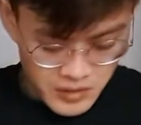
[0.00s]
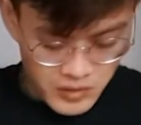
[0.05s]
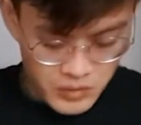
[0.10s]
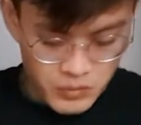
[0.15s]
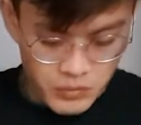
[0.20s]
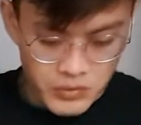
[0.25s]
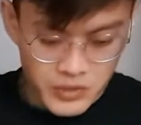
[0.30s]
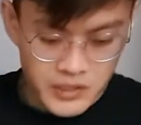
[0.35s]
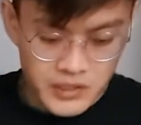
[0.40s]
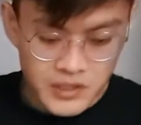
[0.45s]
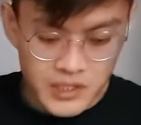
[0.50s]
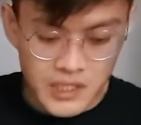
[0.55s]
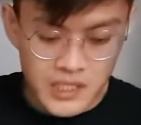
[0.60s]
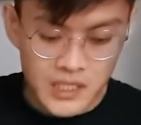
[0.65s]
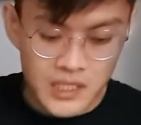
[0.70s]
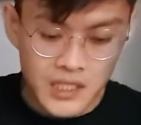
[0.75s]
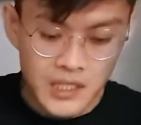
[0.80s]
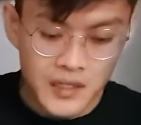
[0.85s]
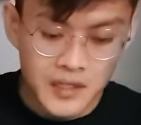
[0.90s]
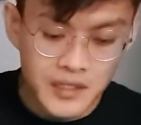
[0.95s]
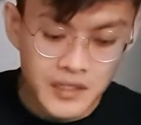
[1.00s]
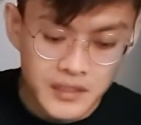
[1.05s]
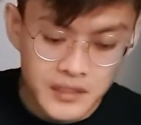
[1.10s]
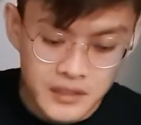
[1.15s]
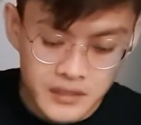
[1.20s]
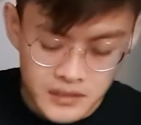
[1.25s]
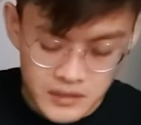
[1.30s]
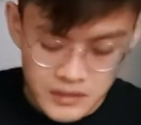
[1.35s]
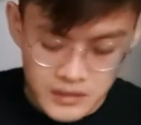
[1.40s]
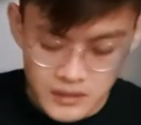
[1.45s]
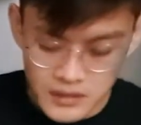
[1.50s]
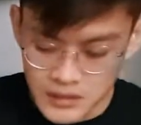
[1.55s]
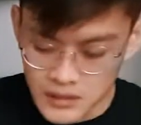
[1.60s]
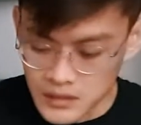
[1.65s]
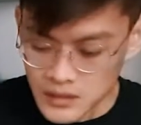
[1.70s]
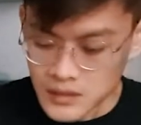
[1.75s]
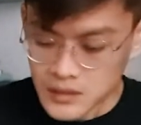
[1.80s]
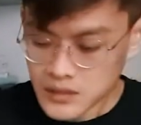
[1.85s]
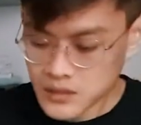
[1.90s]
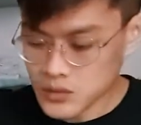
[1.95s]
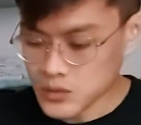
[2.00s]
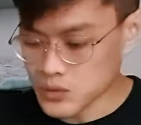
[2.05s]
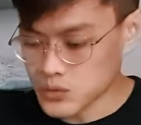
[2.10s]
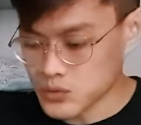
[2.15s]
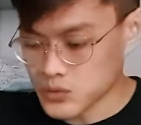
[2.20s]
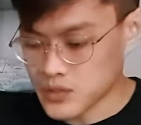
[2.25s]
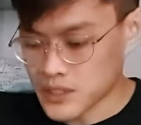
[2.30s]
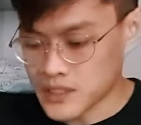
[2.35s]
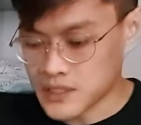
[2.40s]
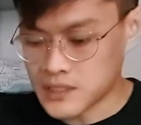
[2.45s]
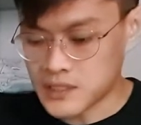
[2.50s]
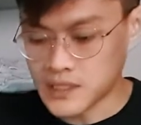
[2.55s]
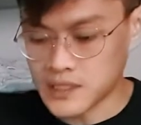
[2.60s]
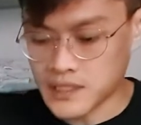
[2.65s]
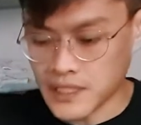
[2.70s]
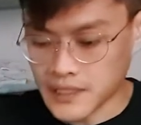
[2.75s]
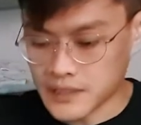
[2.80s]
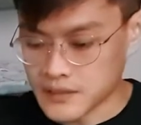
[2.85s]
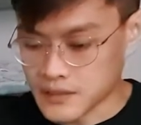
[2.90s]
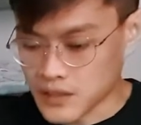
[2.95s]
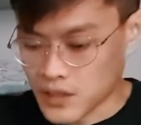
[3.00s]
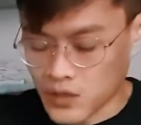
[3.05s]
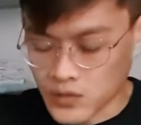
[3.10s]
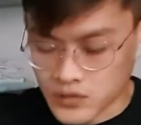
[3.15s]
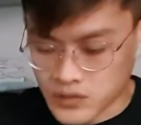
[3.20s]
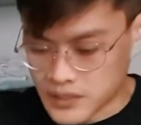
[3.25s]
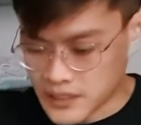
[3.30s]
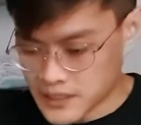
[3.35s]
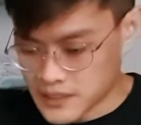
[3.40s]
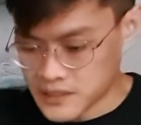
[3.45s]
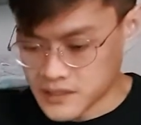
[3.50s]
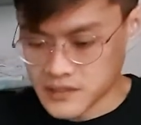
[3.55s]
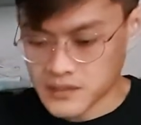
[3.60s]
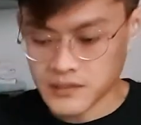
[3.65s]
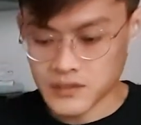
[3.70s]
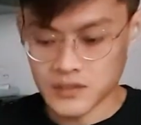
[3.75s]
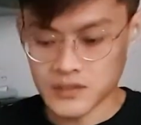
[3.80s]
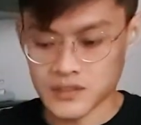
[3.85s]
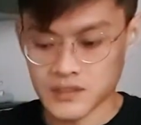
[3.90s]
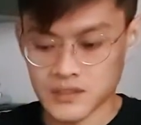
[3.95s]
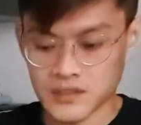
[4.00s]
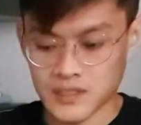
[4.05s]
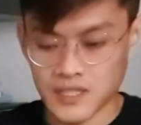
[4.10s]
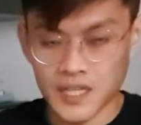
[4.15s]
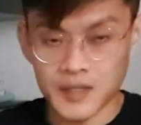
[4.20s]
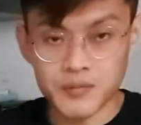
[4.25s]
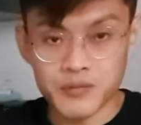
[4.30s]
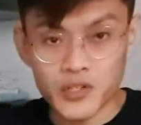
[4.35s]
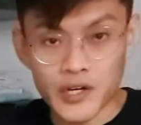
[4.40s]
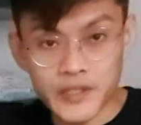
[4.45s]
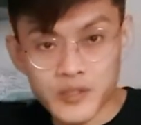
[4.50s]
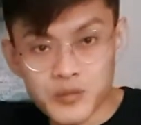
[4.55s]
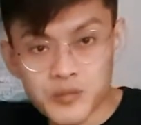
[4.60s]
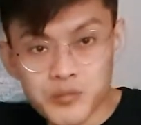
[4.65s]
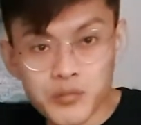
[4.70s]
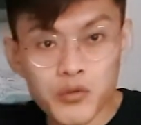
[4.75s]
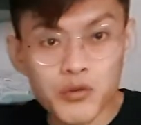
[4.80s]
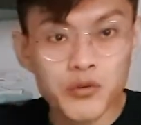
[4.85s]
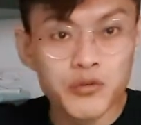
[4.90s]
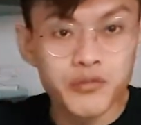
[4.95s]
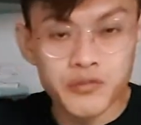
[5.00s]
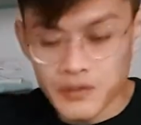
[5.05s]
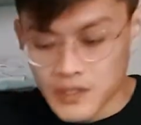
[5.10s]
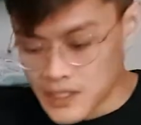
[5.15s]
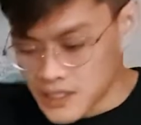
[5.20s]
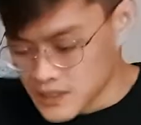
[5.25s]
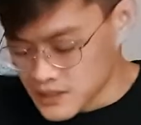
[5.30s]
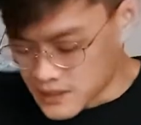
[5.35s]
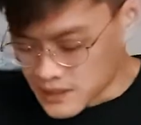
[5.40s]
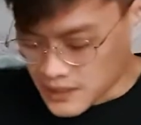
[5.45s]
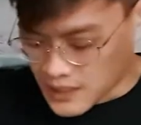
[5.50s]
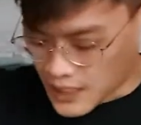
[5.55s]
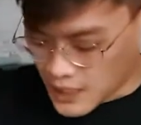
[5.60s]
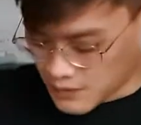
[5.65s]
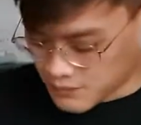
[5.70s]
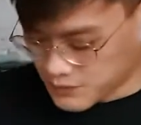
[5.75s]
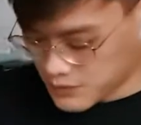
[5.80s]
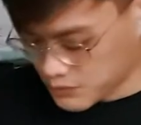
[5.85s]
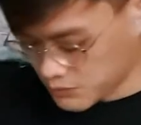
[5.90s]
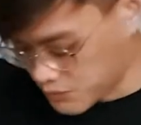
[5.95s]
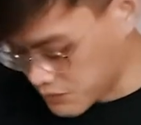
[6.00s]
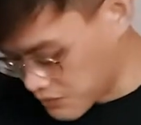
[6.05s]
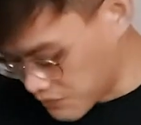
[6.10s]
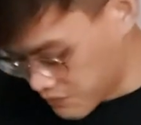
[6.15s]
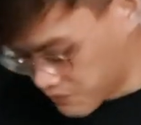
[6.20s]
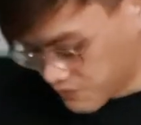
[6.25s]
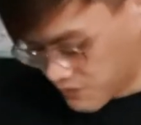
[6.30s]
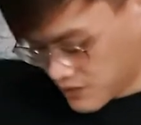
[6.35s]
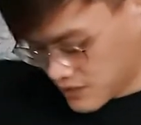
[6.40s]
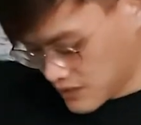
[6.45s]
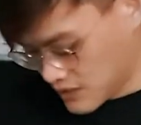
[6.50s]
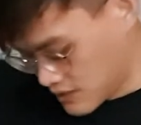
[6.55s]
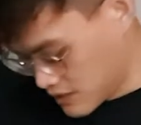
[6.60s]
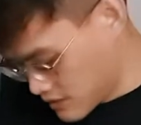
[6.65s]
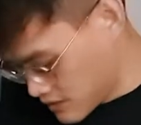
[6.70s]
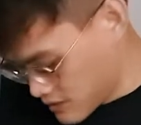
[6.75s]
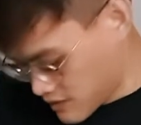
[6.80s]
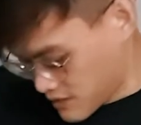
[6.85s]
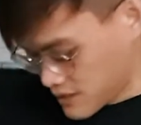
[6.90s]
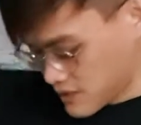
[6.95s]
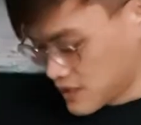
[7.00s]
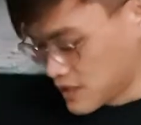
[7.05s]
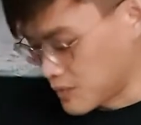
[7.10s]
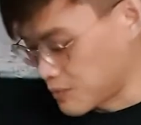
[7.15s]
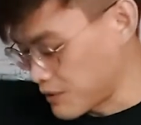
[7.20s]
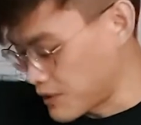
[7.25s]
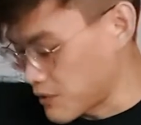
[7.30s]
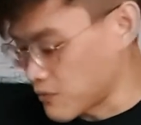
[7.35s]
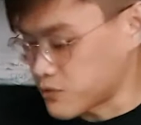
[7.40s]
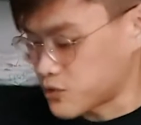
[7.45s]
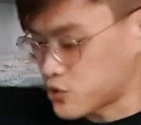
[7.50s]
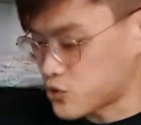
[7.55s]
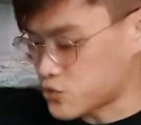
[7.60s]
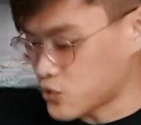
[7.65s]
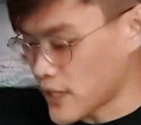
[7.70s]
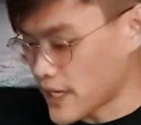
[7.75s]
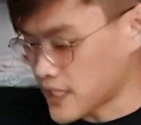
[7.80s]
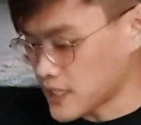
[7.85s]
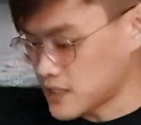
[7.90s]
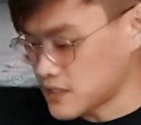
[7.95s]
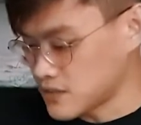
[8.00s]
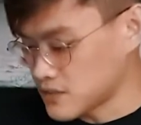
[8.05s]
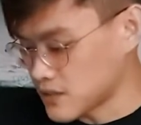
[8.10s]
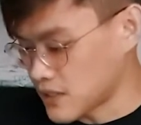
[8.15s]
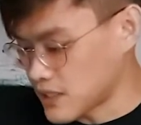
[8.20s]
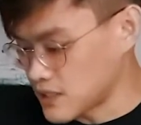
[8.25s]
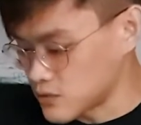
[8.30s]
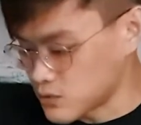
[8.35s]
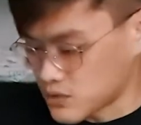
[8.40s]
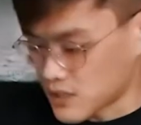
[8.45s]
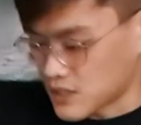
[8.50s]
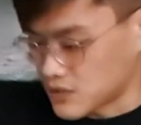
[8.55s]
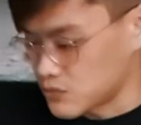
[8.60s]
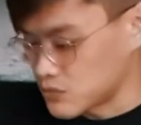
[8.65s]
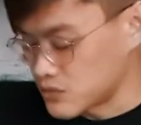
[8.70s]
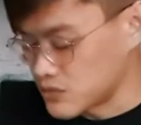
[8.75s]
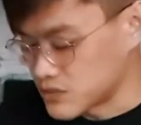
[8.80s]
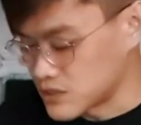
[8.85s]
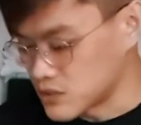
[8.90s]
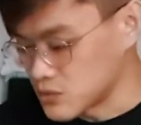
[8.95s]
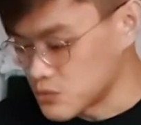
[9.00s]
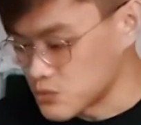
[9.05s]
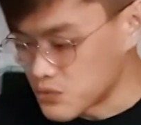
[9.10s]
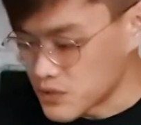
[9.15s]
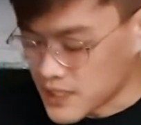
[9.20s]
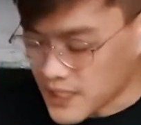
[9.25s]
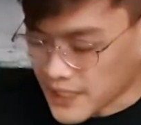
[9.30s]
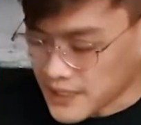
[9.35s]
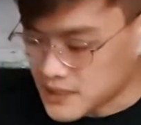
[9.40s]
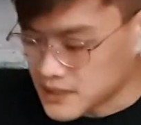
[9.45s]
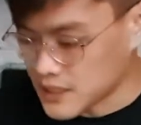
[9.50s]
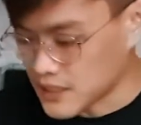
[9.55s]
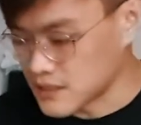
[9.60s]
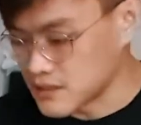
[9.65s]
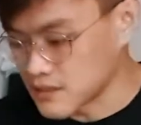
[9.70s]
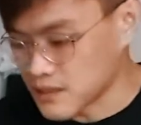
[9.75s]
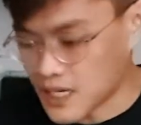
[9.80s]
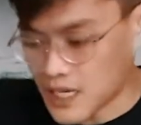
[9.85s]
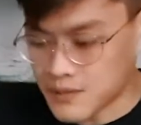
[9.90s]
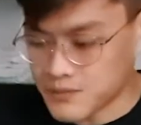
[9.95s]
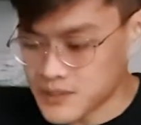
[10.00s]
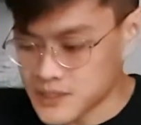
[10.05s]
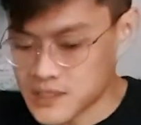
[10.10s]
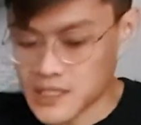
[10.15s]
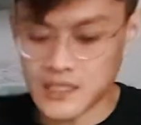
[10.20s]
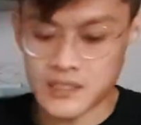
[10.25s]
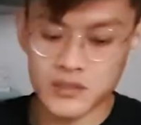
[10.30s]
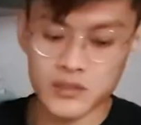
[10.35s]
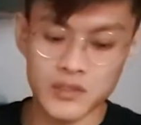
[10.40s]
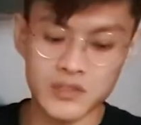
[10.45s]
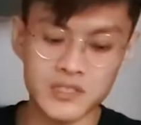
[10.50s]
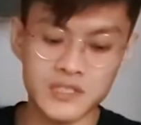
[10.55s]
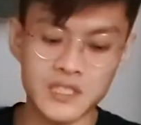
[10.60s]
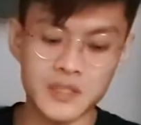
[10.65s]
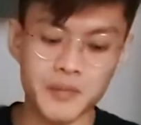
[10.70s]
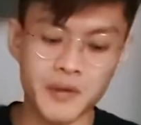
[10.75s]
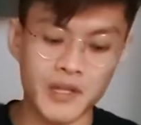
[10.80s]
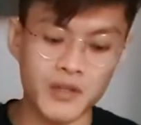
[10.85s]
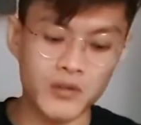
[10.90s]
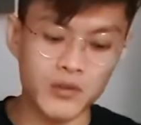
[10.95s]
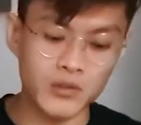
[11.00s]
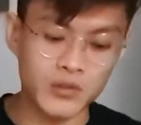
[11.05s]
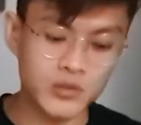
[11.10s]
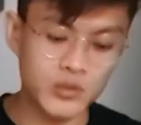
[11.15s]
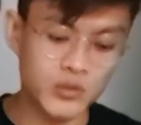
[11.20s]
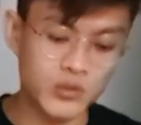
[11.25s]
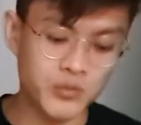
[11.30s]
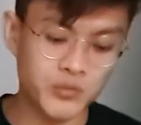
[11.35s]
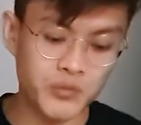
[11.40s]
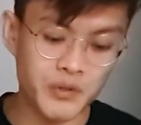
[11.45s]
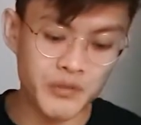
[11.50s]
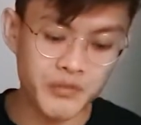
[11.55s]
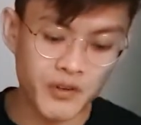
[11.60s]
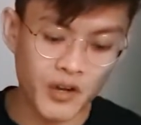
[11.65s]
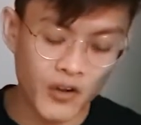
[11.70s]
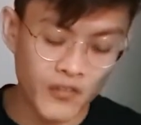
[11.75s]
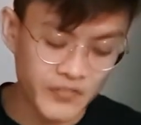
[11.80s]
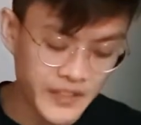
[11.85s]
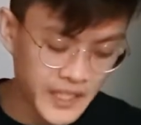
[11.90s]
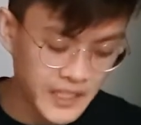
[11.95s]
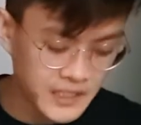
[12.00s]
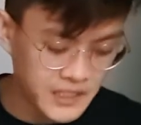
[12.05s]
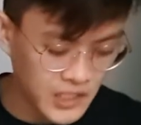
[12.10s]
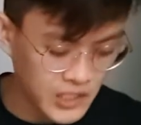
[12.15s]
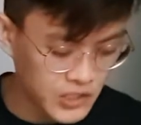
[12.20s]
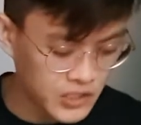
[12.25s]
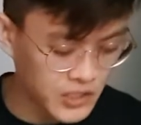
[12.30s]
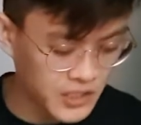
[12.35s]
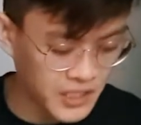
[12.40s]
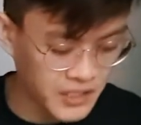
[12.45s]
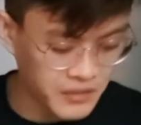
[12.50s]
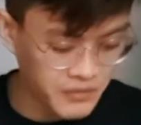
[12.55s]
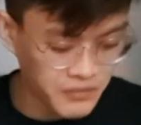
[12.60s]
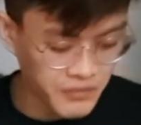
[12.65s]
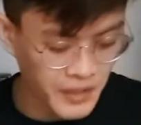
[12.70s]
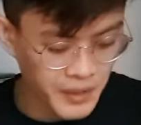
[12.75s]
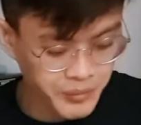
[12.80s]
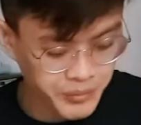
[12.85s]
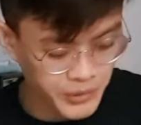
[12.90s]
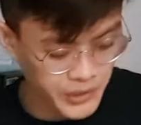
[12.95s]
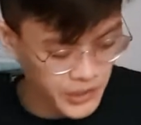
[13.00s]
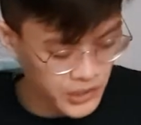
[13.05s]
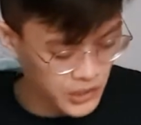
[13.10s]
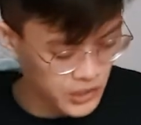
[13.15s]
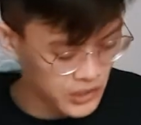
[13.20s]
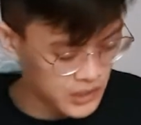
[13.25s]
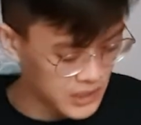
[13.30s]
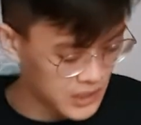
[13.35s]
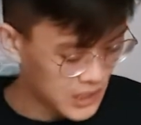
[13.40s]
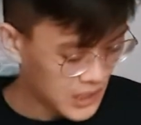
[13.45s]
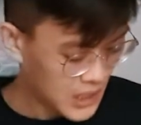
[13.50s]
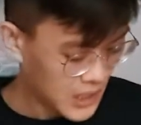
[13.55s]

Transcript: to the T. So you can see that the container, I'm trying to move the cover with a bit of strength here, and you can realize that the cover does not slip at all. So with condensation and evaporation,